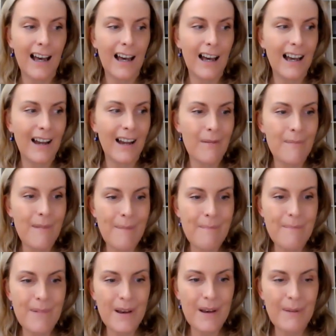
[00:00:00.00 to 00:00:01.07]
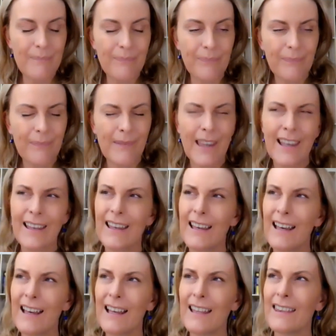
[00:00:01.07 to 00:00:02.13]
Uh, I remember
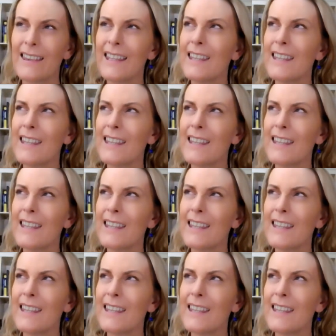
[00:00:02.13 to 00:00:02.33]
I